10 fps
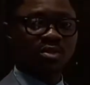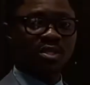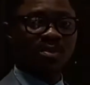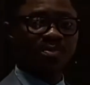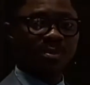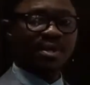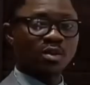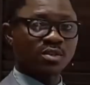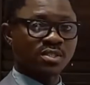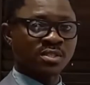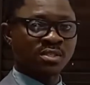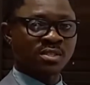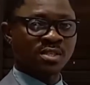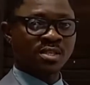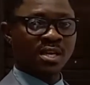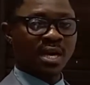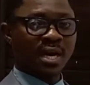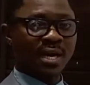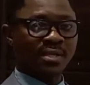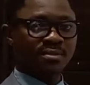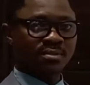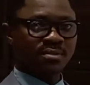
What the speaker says: the payment losses, and